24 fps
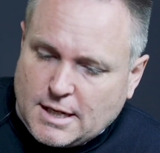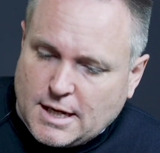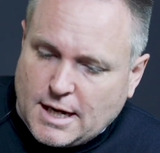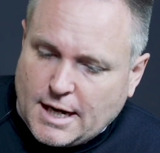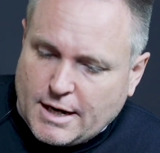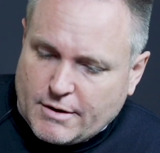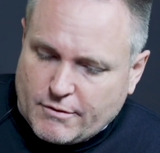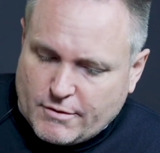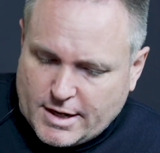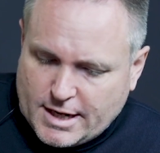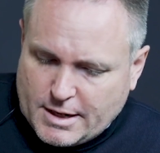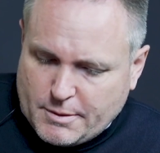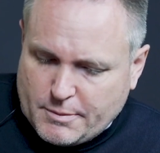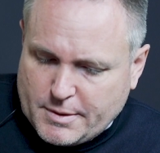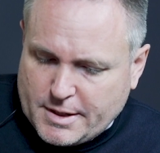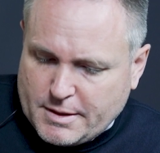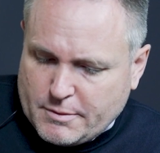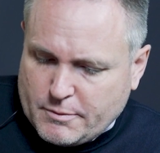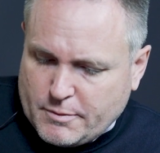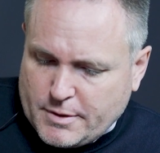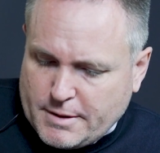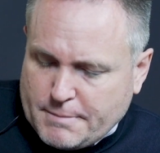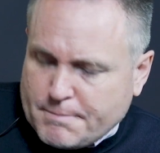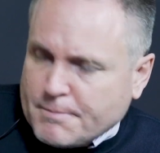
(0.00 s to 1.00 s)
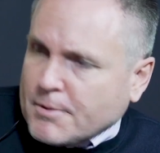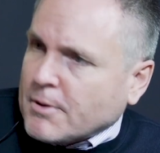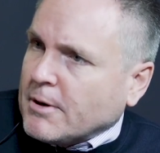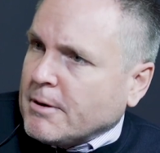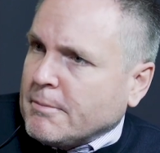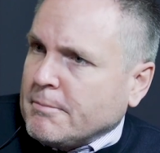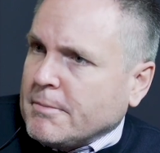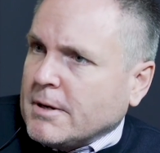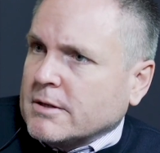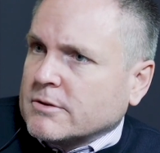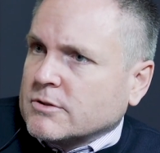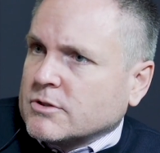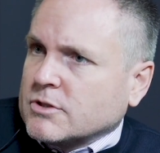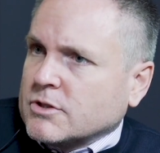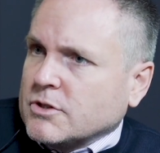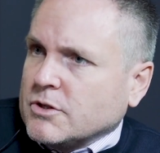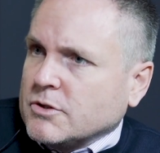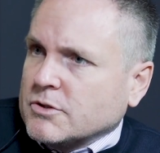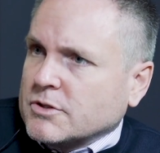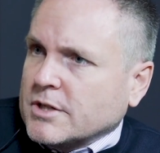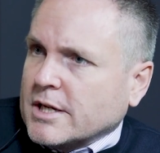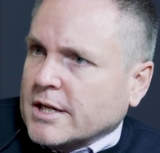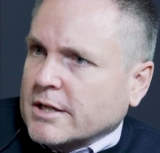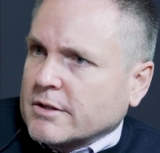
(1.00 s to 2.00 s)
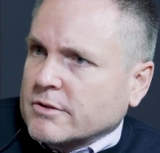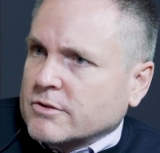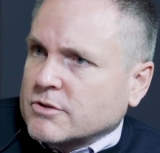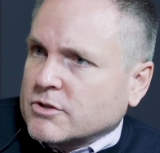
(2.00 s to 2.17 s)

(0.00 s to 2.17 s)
And really, we're pretty much using